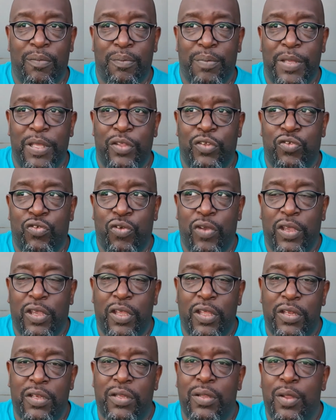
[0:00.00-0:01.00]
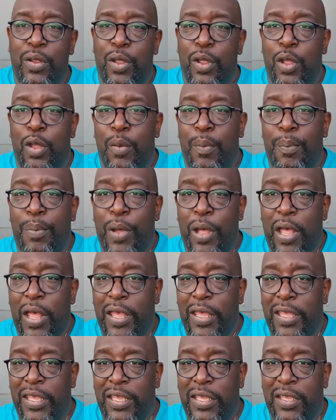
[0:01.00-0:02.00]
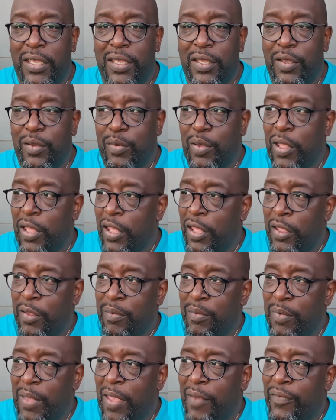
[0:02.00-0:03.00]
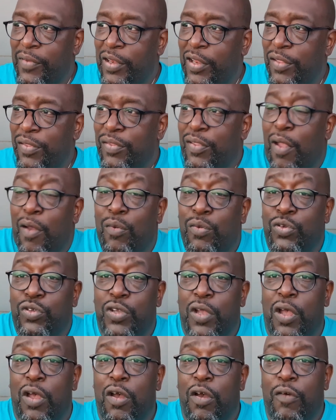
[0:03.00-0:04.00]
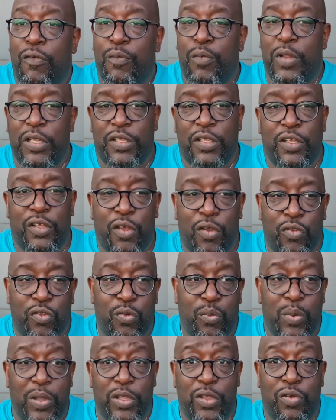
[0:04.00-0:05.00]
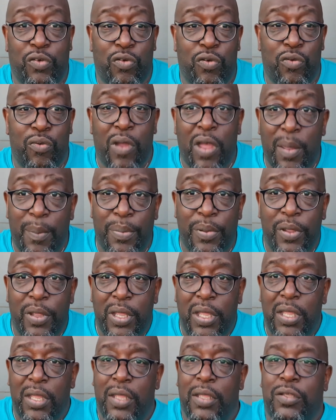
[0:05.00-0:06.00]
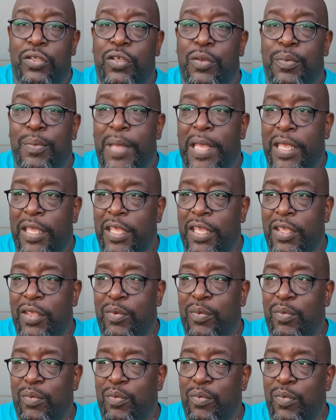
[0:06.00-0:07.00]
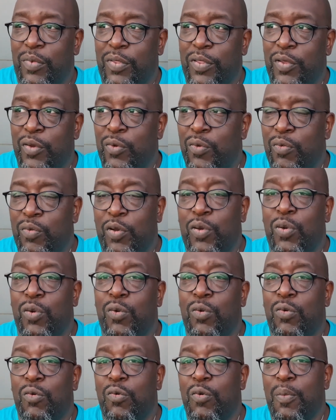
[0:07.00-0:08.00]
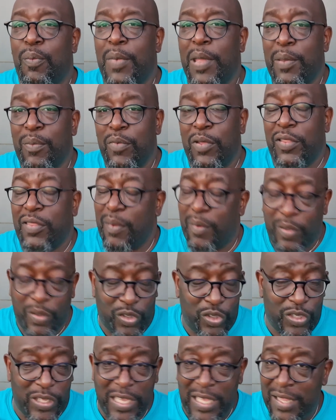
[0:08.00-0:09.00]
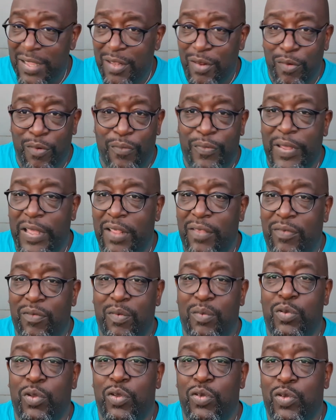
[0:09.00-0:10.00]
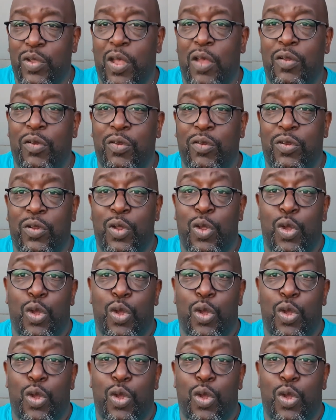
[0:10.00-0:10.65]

be triggered by having nostalgia of wanting to go to where you grew up. You may still recall memories. These little things from your childhood